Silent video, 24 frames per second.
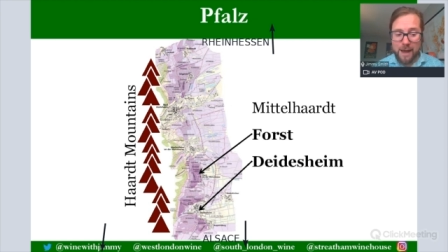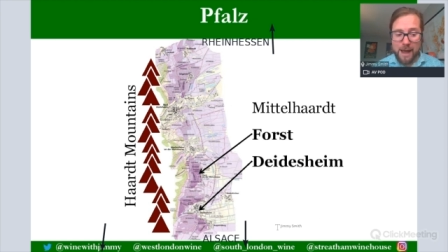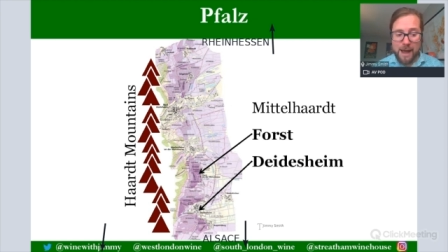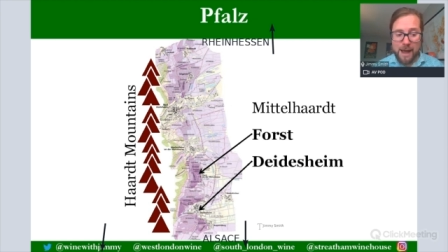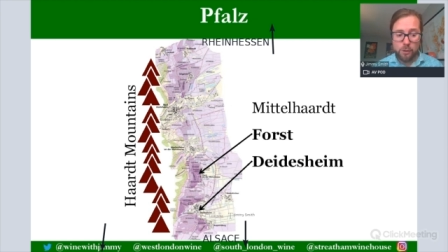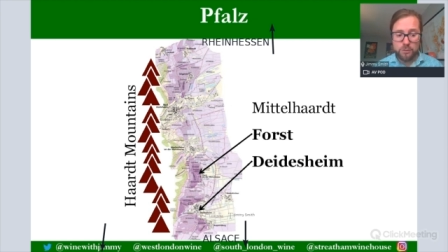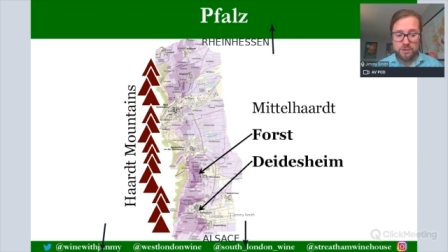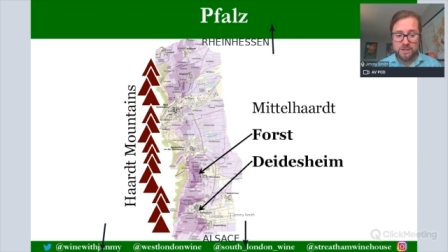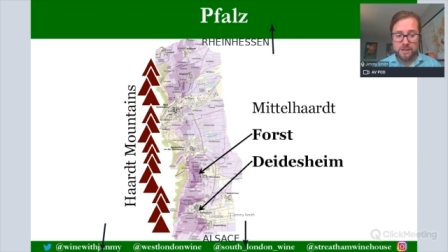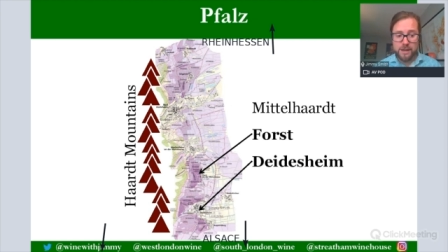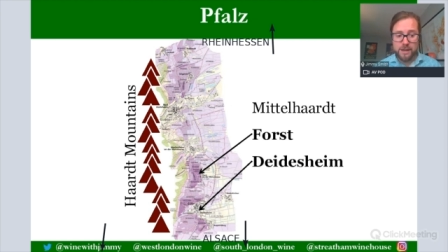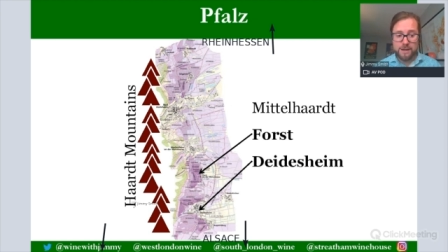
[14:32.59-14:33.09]

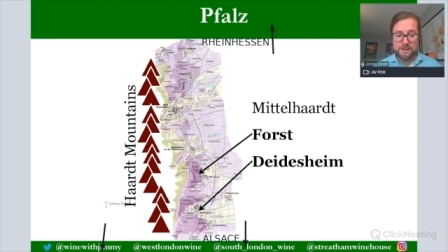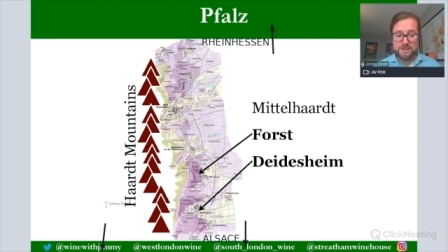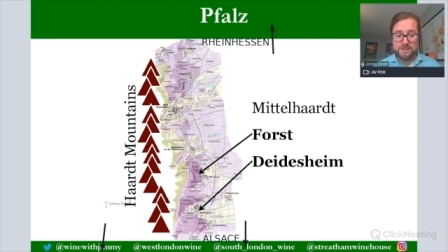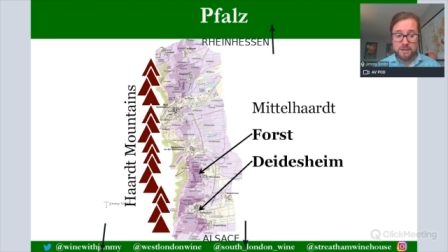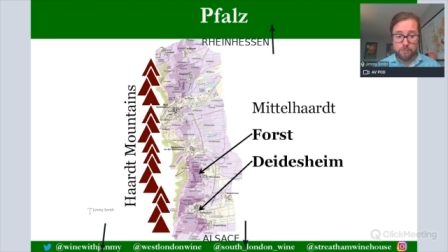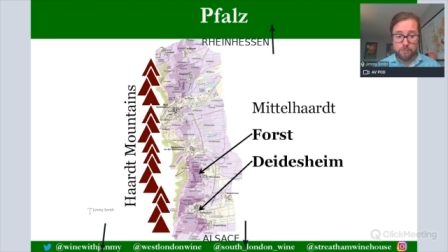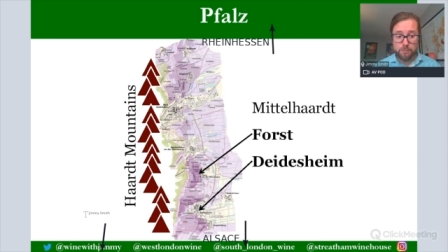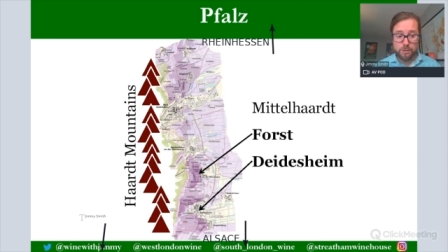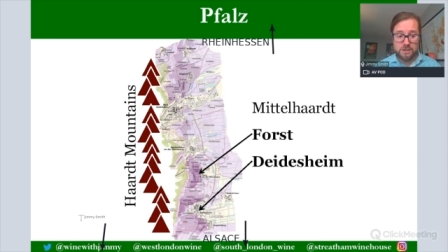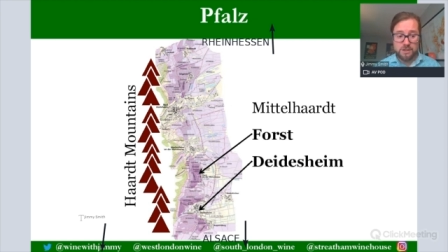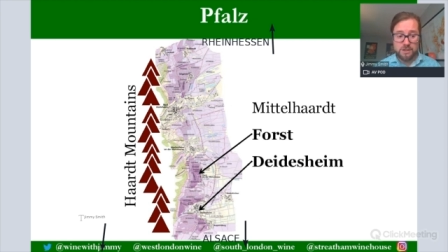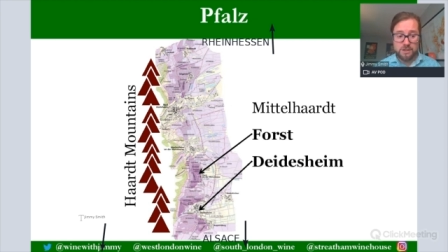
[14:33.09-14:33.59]
Alsace
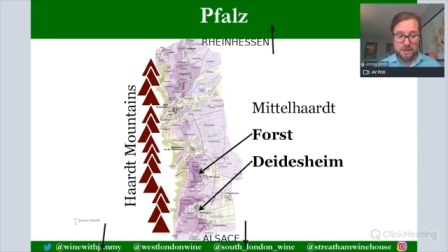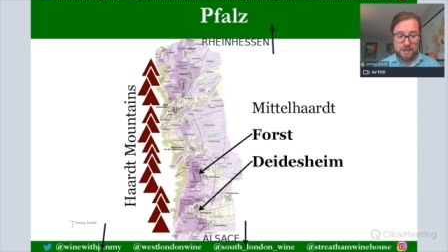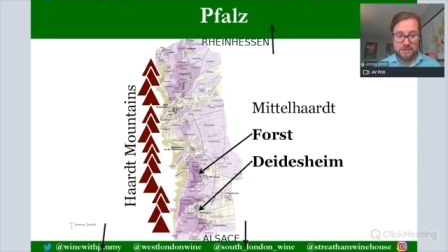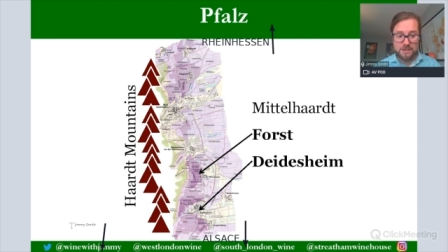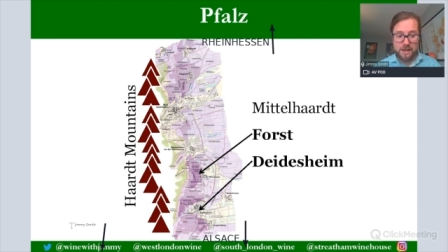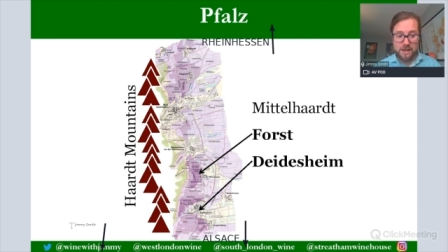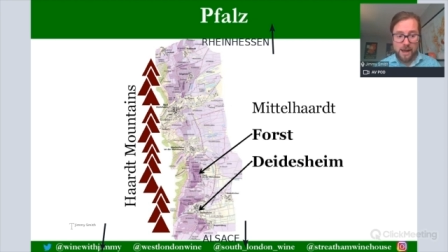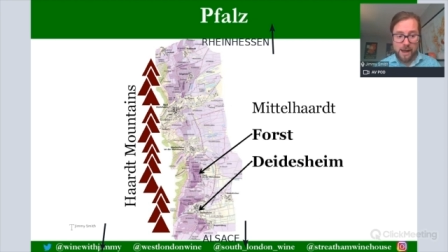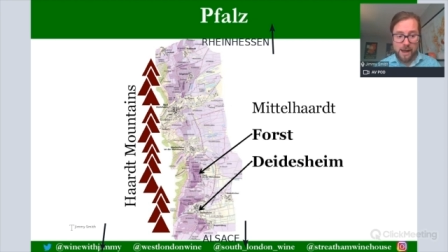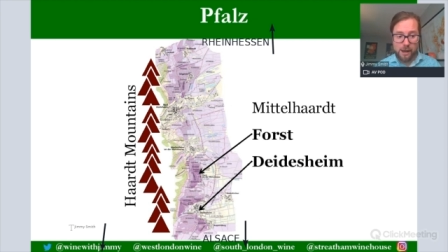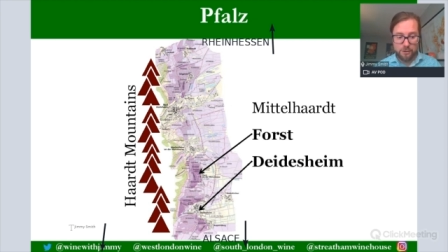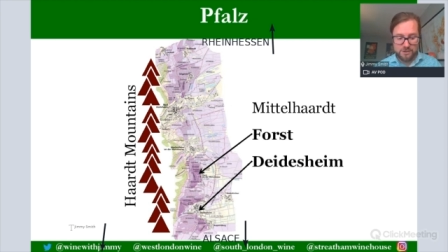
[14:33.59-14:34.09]
that protects
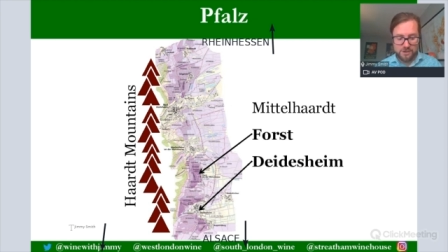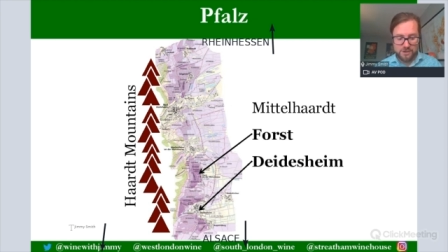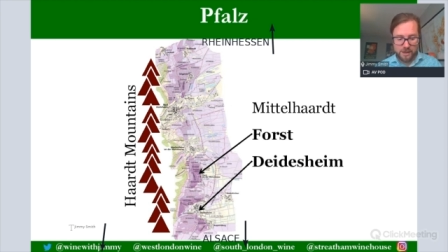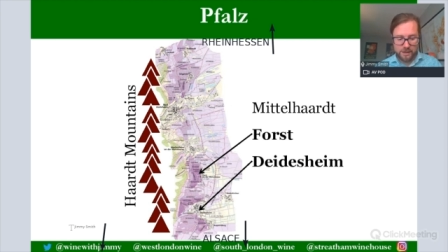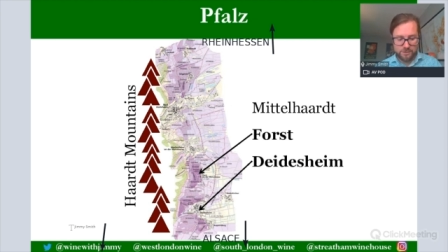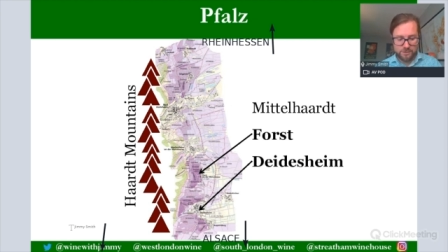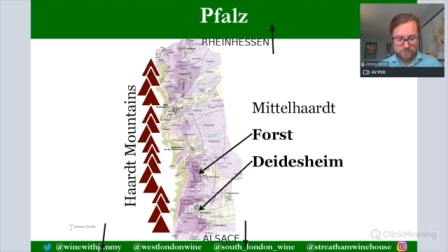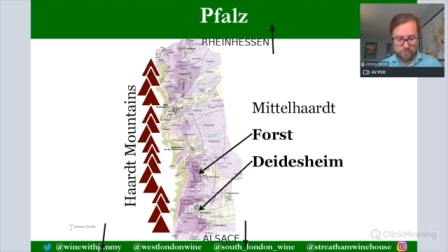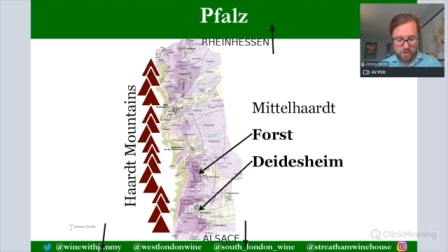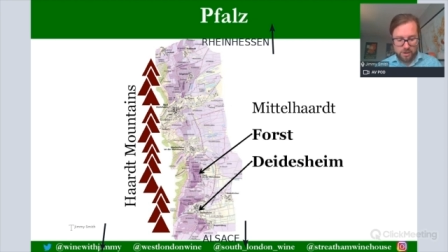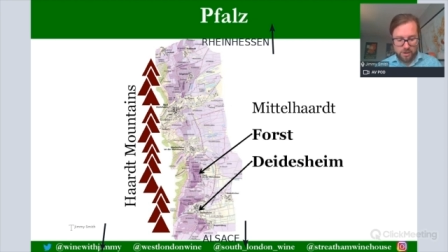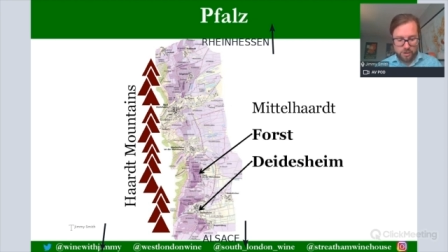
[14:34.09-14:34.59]
the
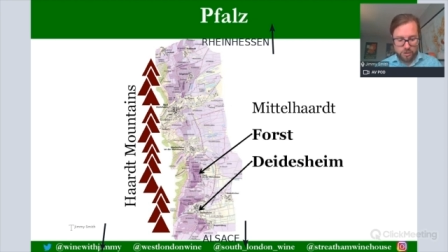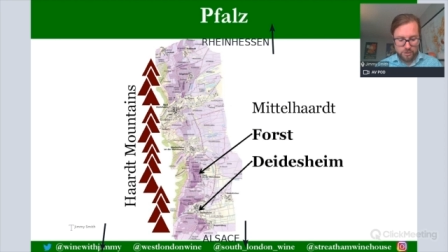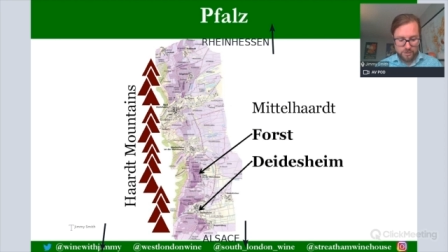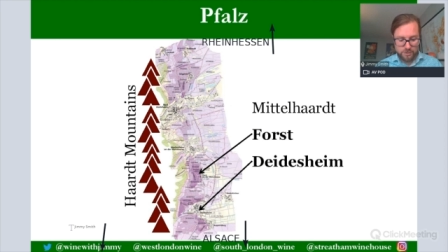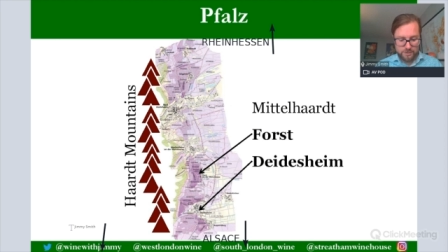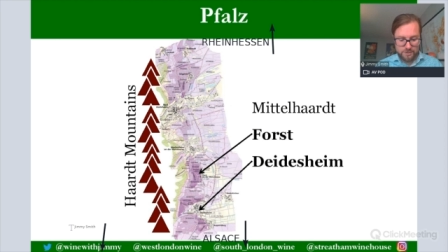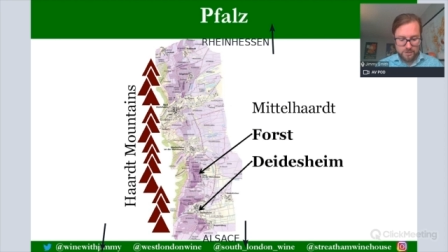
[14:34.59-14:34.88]
Alsace region.